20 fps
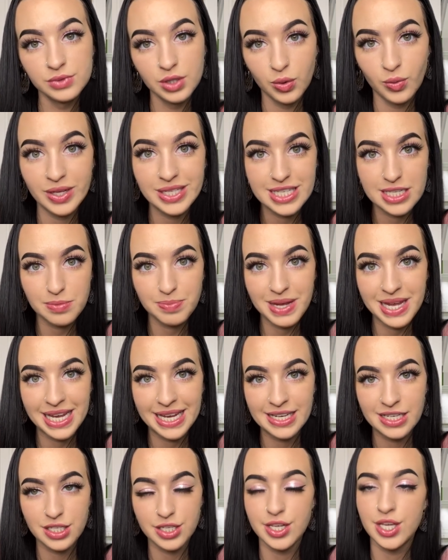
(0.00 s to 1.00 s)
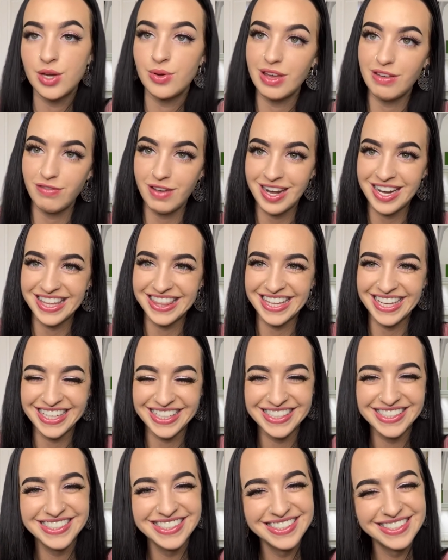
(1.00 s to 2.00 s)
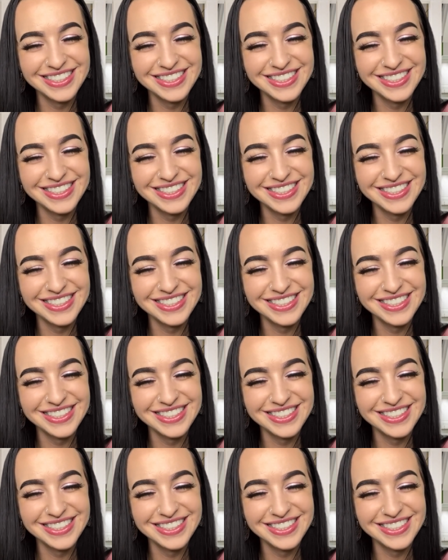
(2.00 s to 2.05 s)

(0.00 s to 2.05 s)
What's speaking to you, if anything?